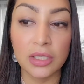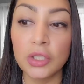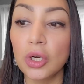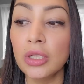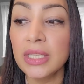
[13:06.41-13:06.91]
And
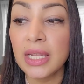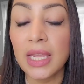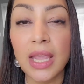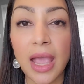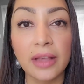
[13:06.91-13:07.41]
start
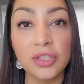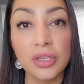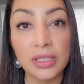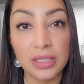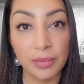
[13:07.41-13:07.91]
taking
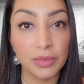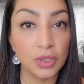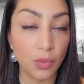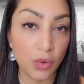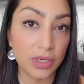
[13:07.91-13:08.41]
action steps
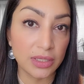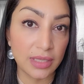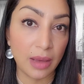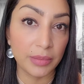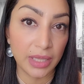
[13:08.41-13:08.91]
towards
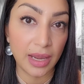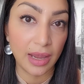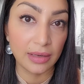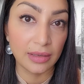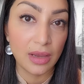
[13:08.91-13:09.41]
that
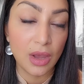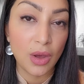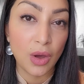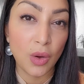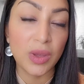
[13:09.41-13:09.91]
plan,
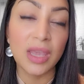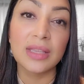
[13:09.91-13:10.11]
okay?